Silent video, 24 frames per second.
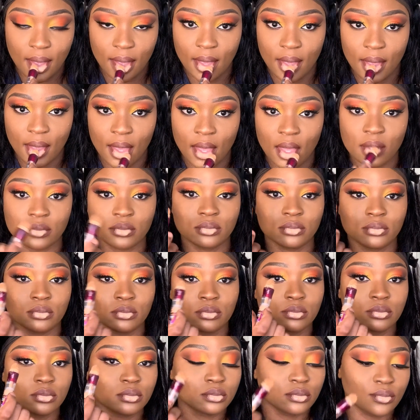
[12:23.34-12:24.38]
Okay, that sounds
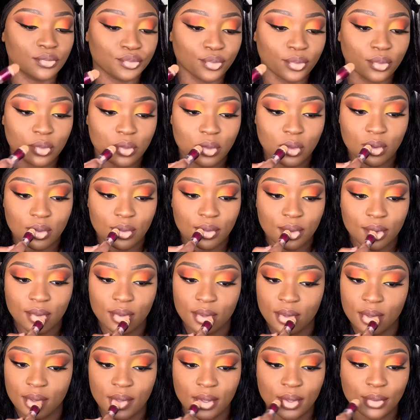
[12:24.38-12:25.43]
wrong, but
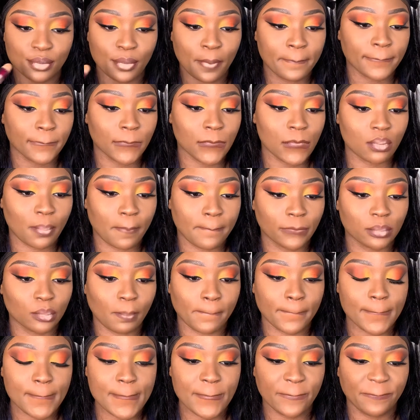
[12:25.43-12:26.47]
if you know, you
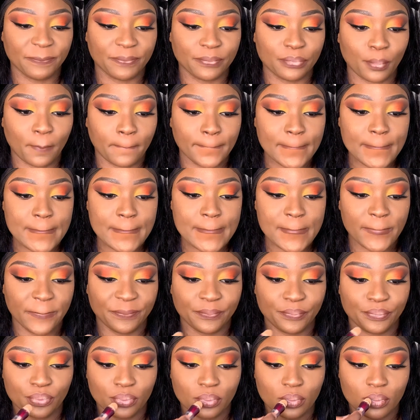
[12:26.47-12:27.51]
know. And then I go
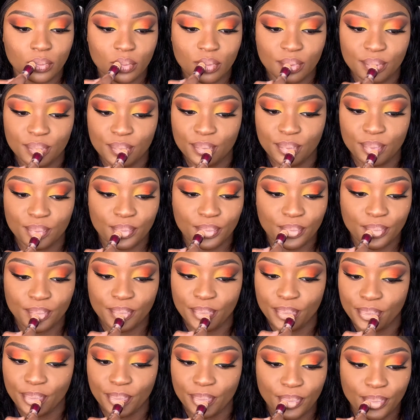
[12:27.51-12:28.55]
in with the
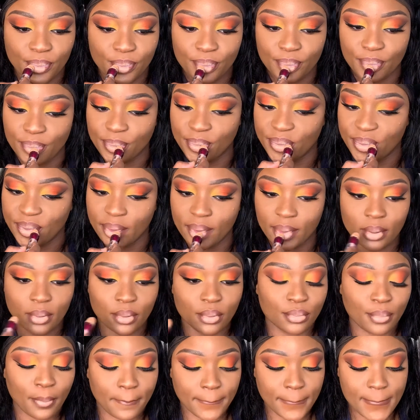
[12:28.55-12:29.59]
concealer for
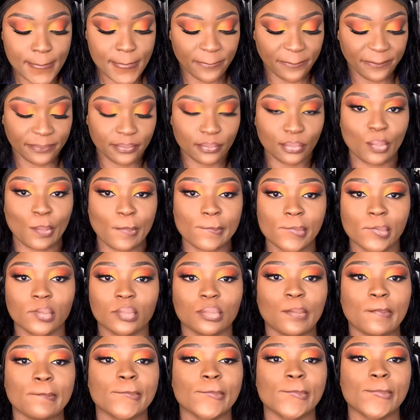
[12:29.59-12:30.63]
the middle
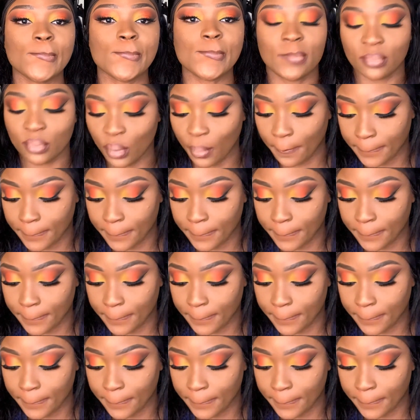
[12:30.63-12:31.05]
part of my lips.